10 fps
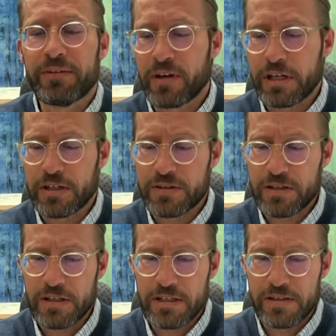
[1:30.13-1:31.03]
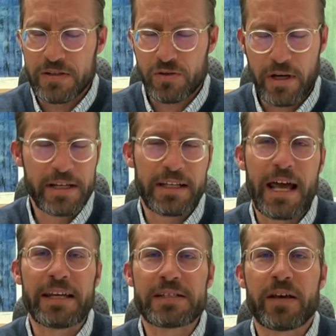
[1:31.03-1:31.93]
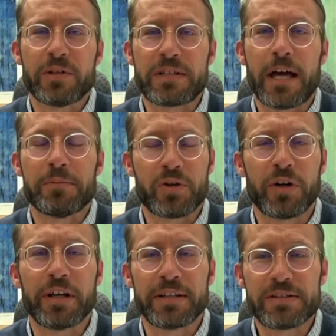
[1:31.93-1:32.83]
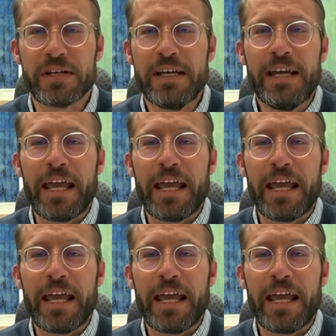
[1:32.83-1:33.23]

NVIDIA is, is trading at 97 times earnings,